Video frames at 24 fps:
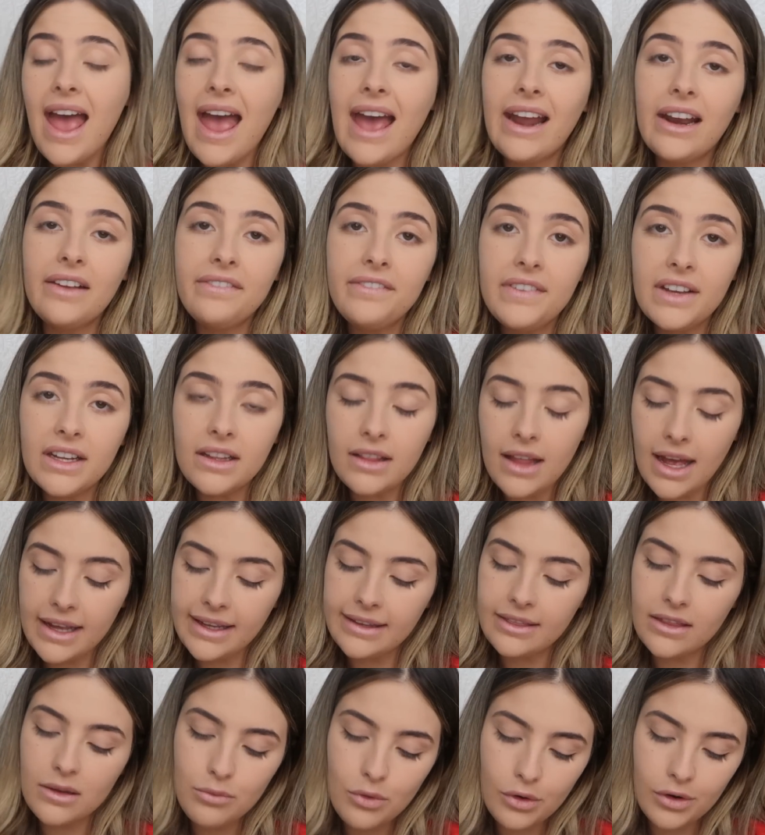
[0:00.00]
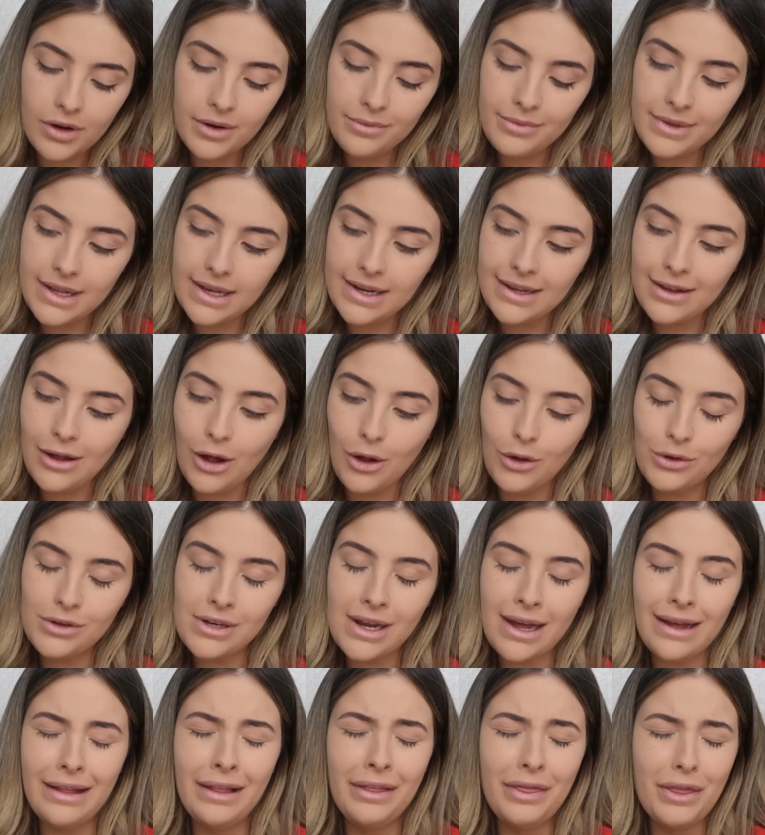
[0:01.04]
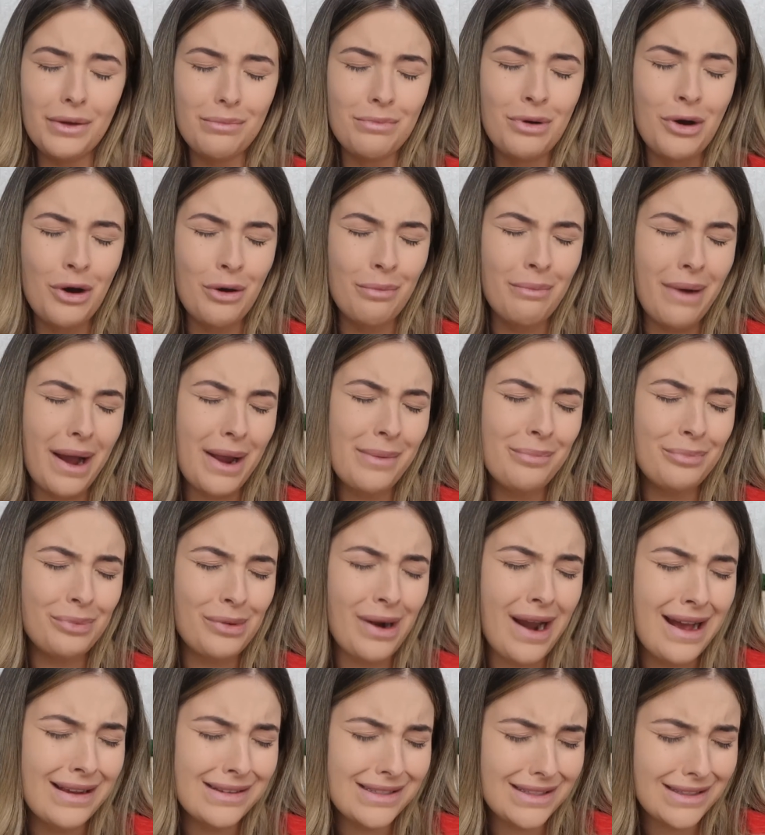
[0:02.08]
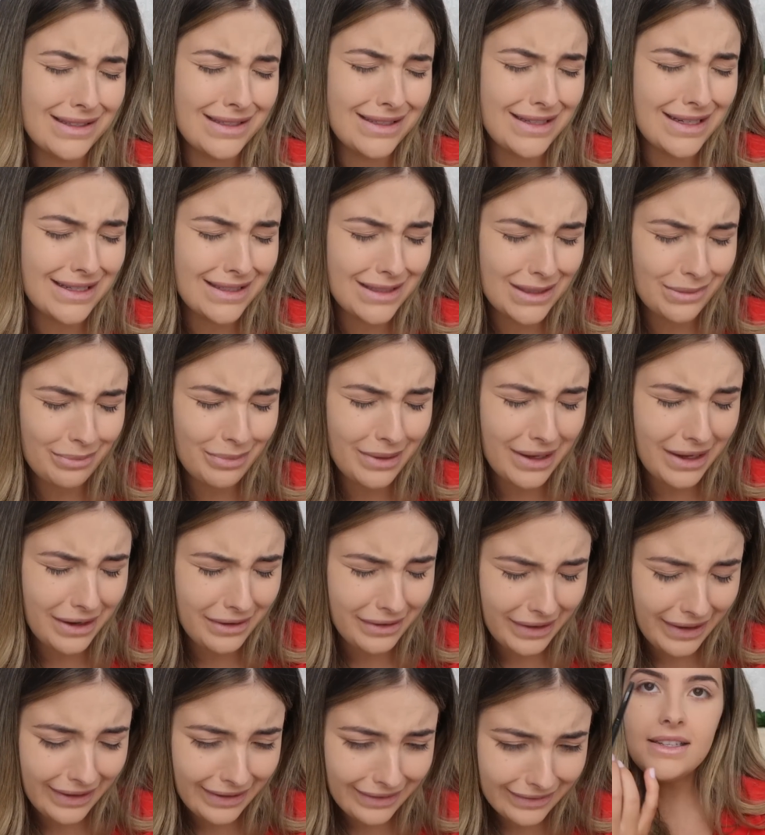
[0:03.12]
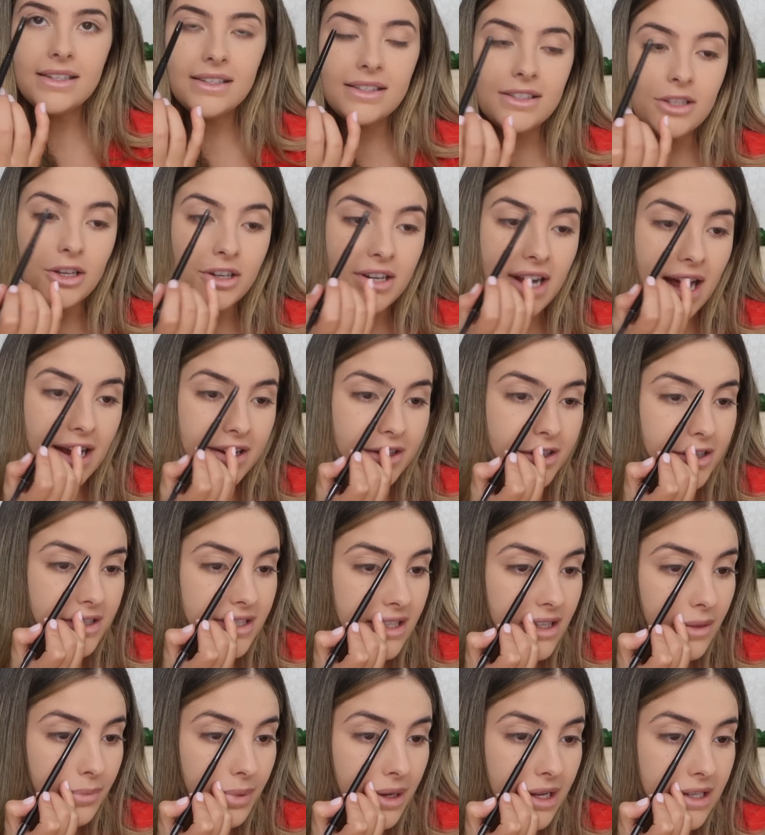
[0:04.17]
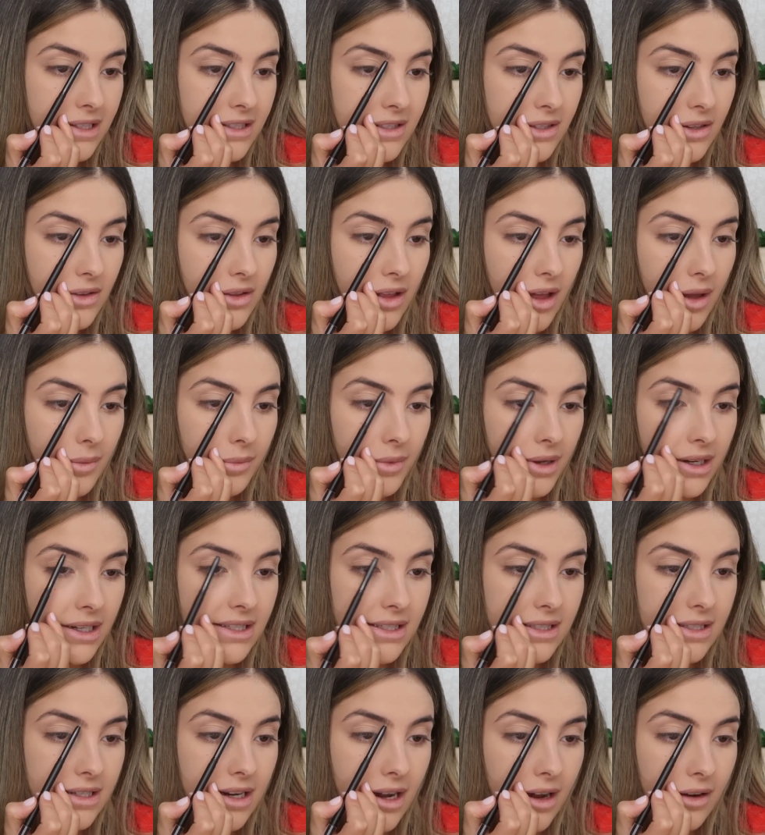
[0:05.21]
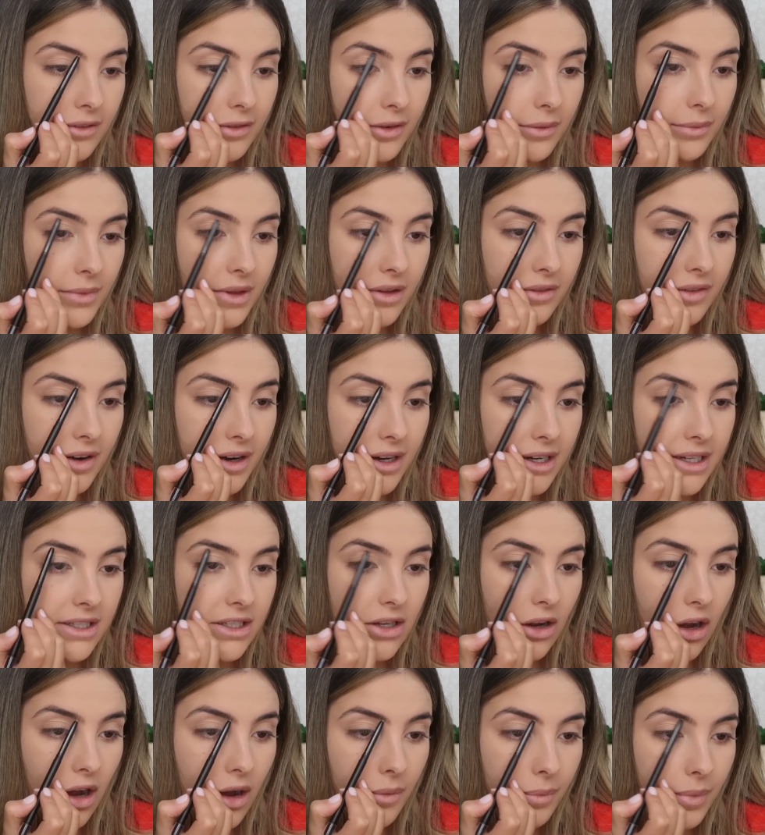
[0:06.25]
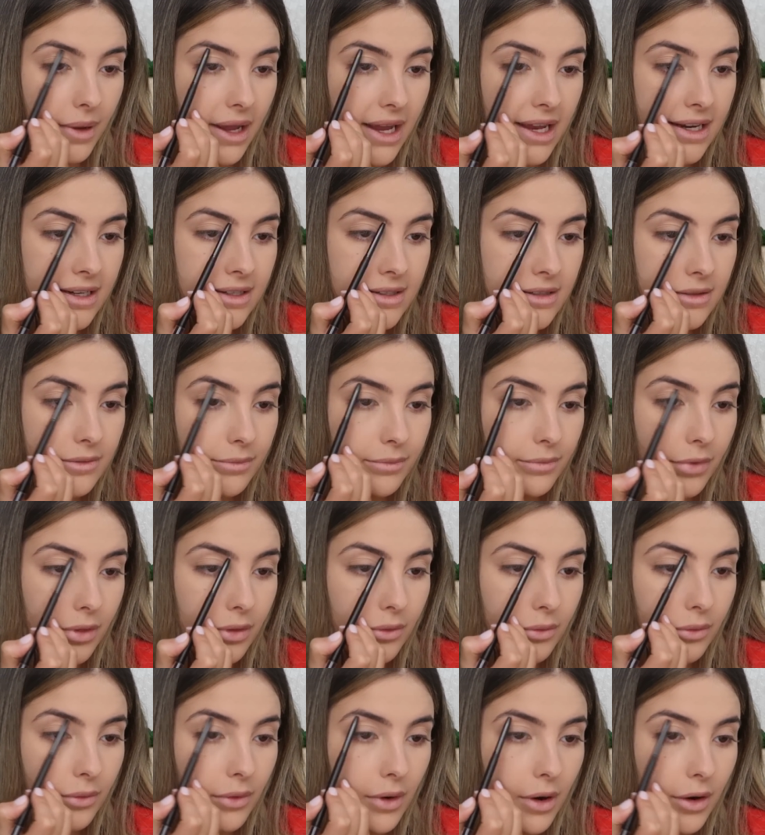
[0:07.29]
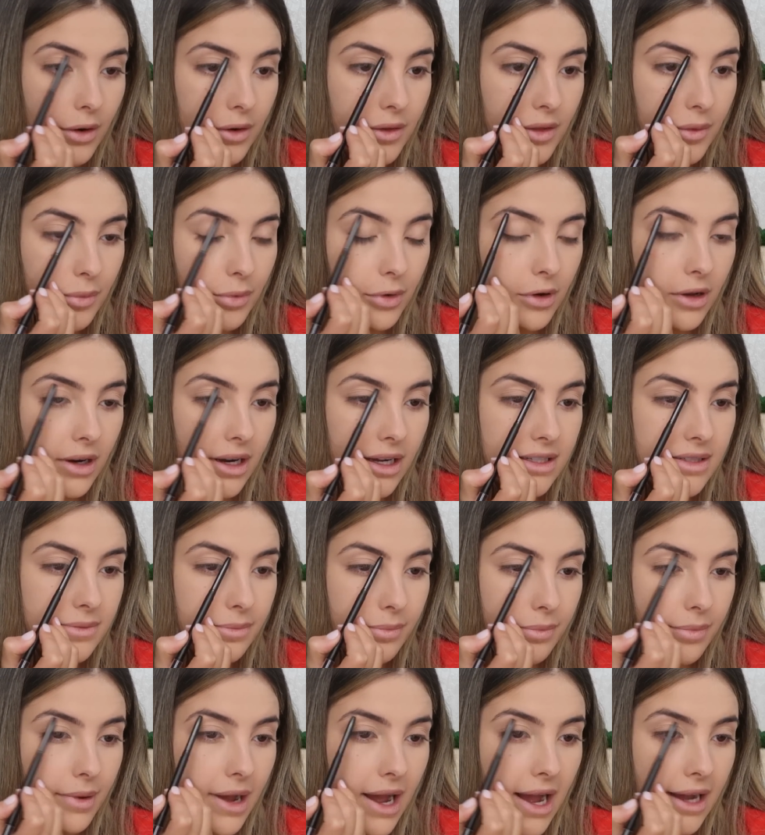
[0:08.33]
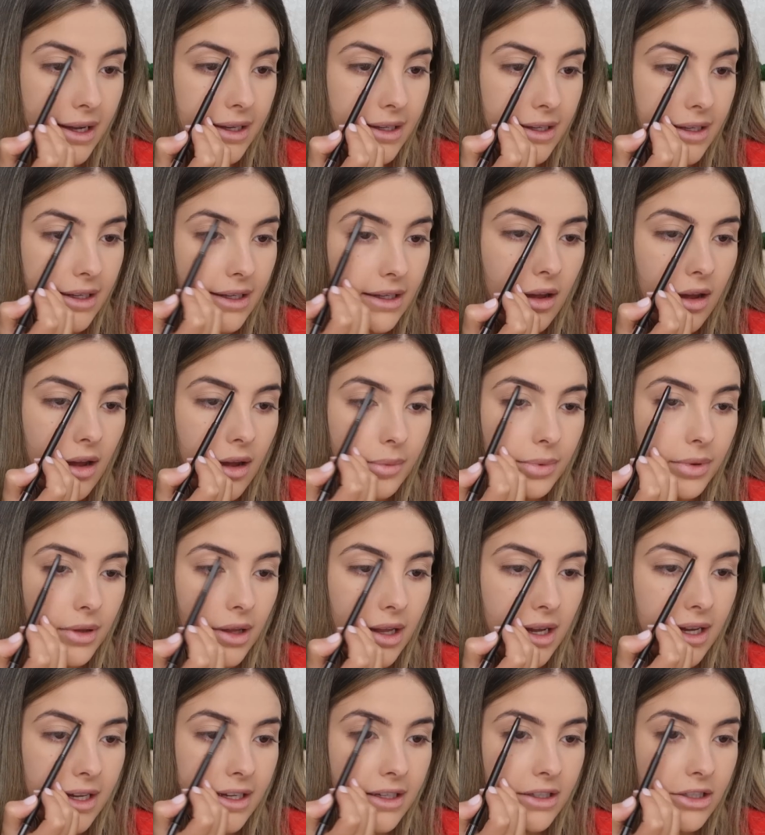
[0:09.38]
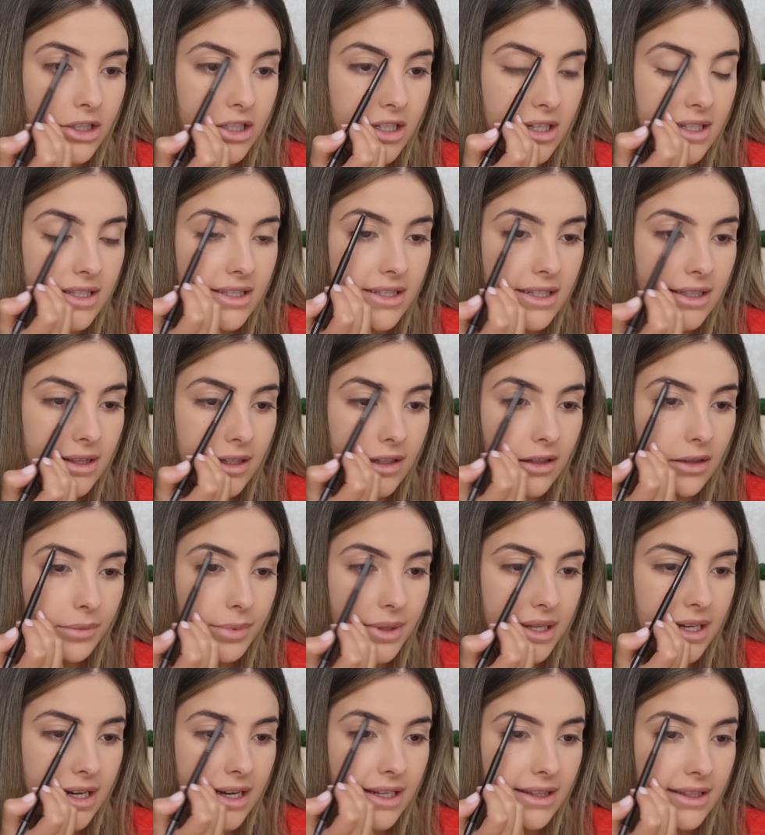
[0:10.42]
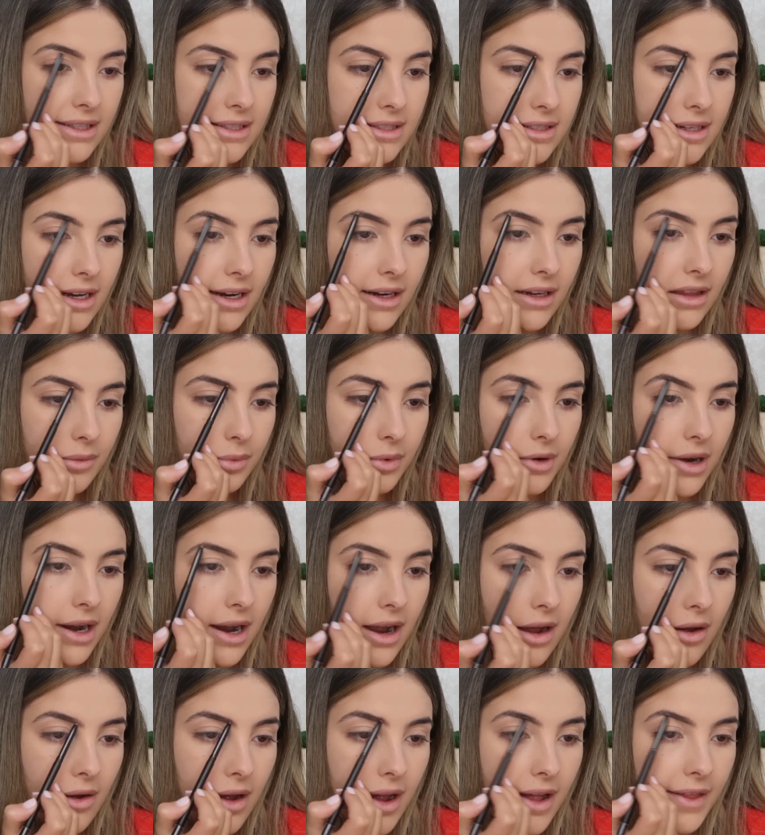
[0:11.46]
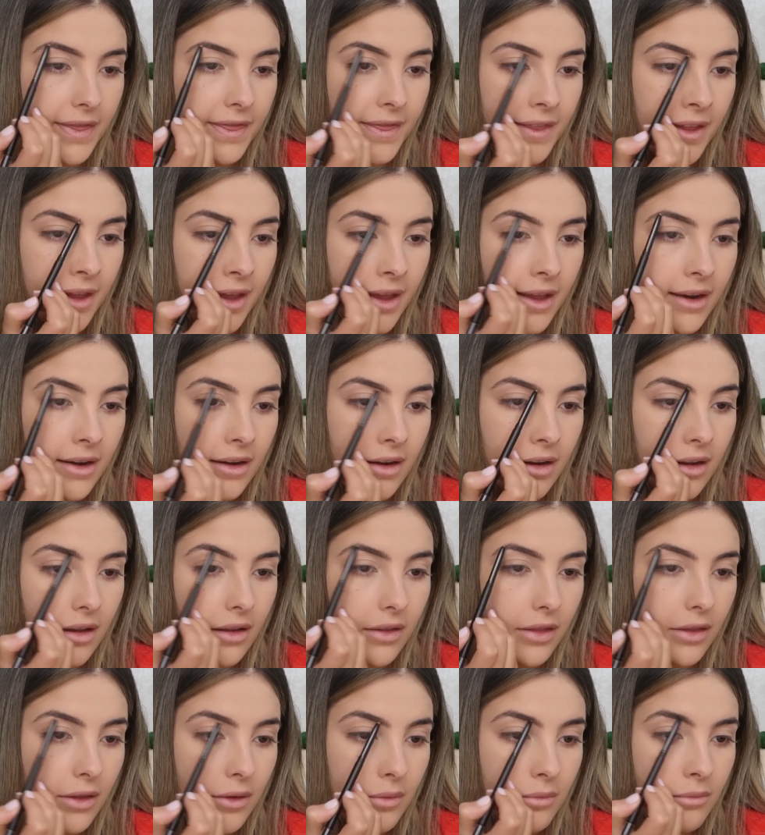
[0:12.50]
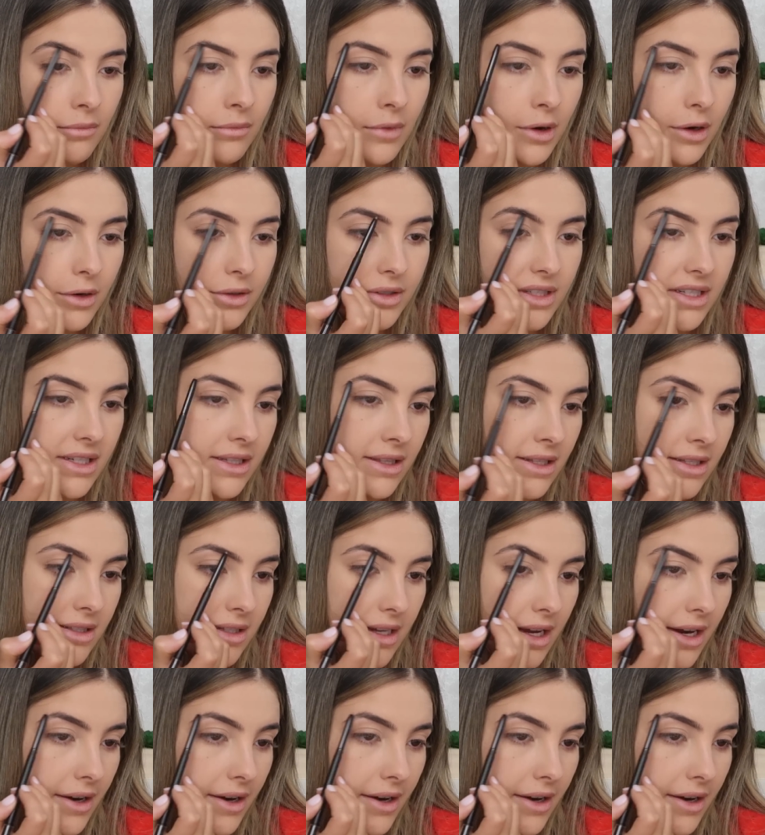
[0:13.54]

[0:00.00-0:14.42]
And I feel like the more I'm getting older, the more my brows are disappearing. So now using the pencil, I'm going to start from the very top and throw the product back, applying just a little bit at the start of the brow and then the most in this